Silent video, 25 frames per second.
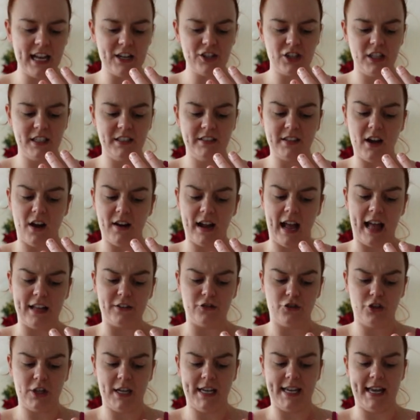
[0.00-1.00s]
actually duck
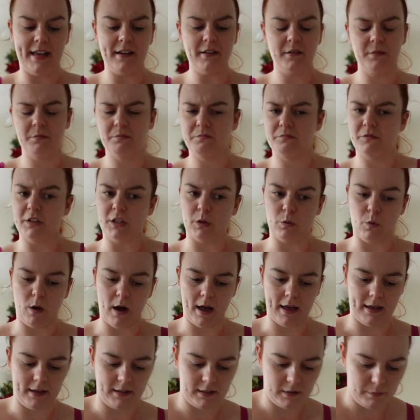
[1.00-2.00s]
and chicken. Don't know
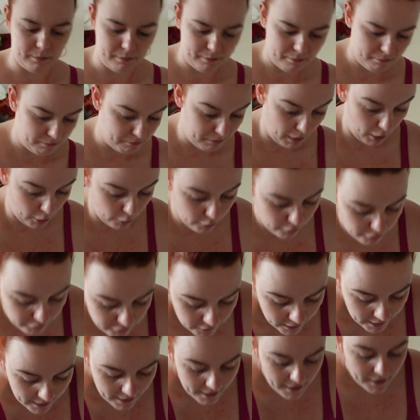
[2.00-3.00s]
why it's both.